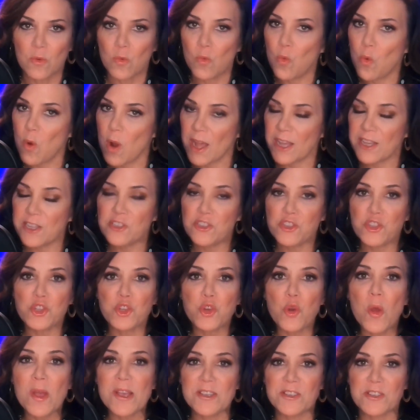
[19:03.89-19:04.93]
Why is
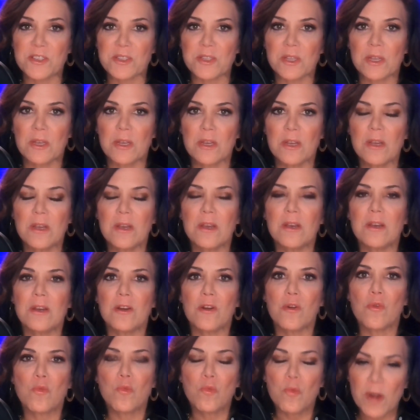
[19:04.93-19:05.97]
choice
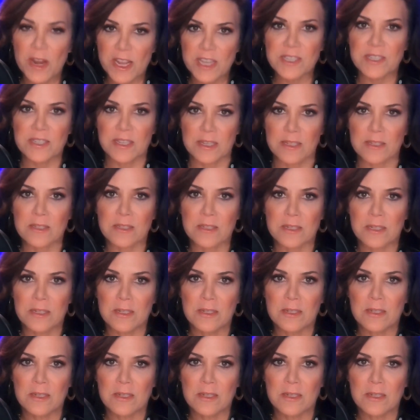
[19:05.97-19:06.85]
racist?